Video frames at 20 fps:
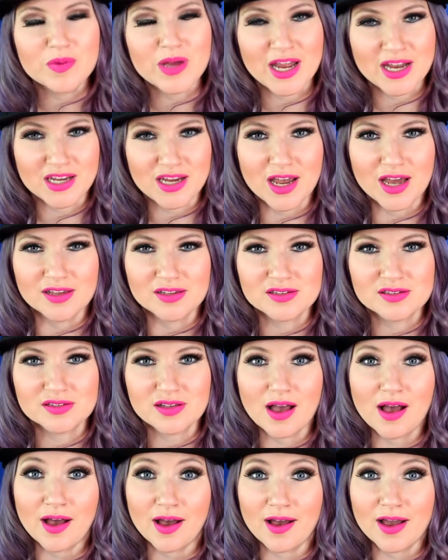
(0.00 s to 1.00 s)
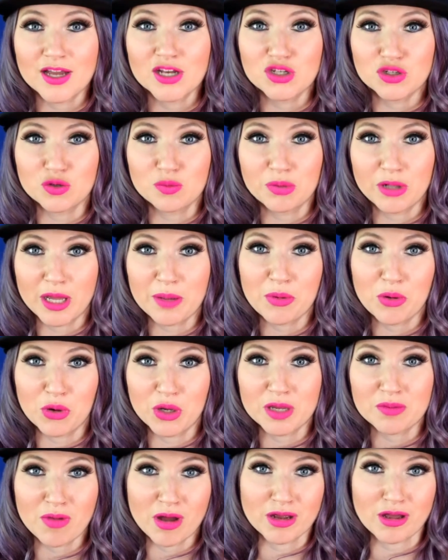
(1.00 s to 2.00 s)
And yes, I do play
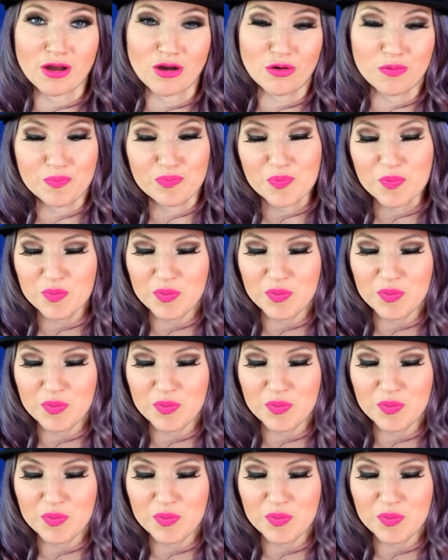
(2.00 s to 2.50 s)
Pokemon Go.